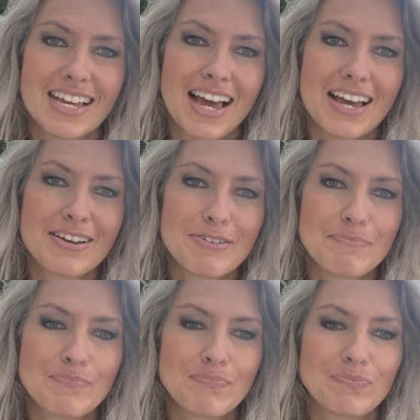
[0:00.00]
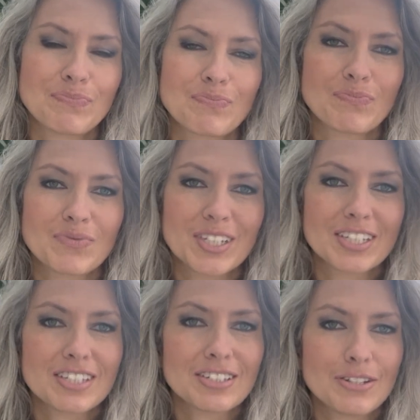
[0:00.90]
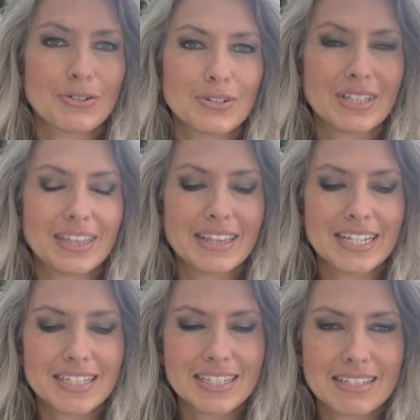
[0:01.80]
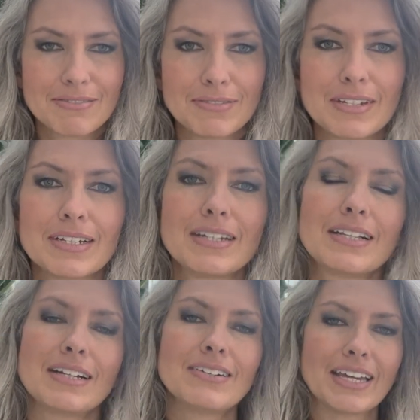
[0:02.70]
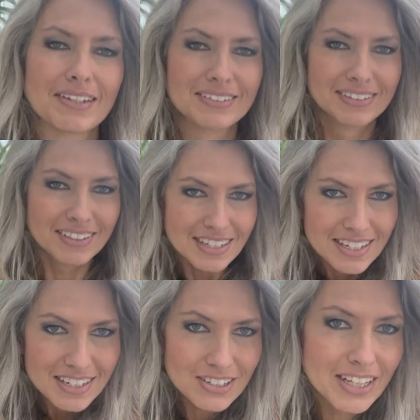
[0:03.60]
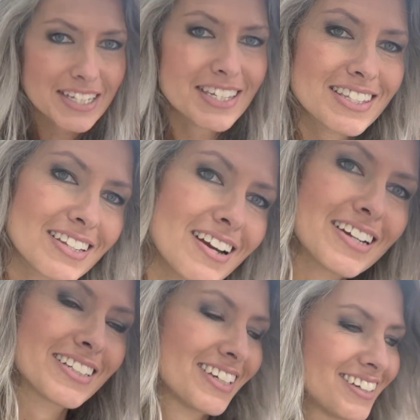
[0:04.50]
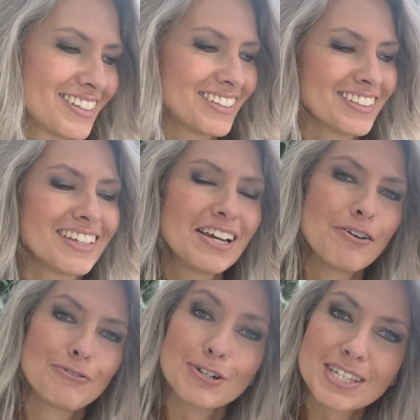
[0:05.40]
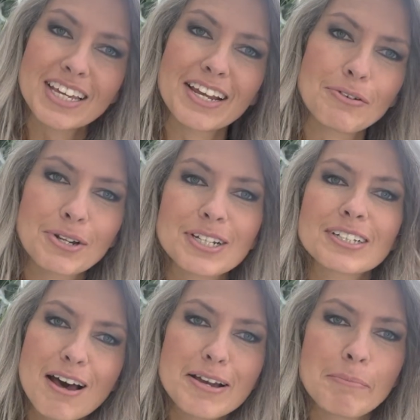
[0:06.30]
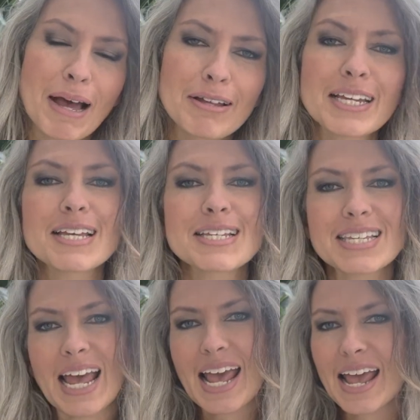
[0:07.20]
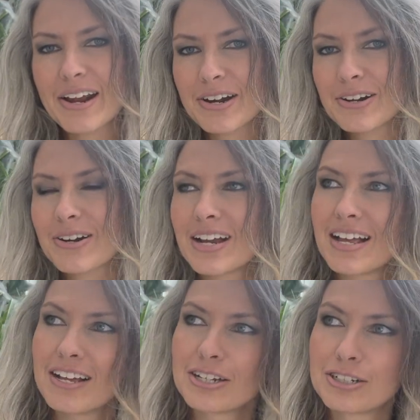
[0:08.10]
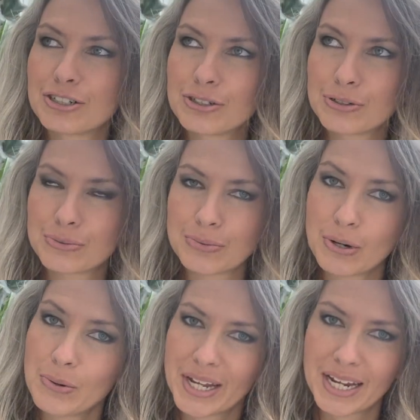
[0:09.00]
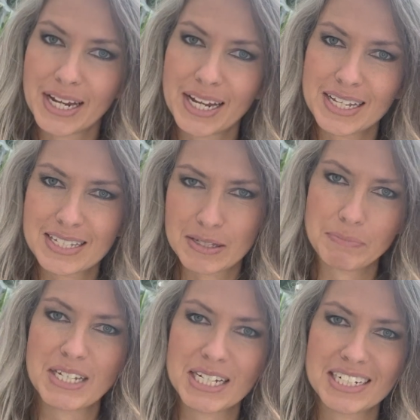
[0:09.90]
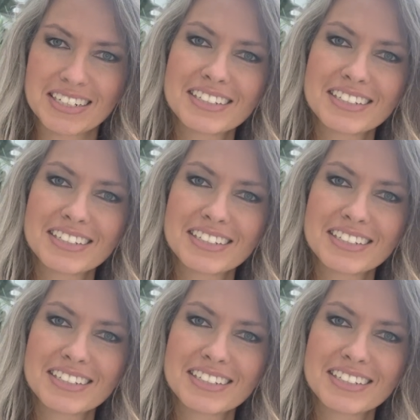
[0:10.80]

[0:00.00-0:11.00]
Um, so let's, okay, so let's start. First thing I want to talk about is hair growing speed.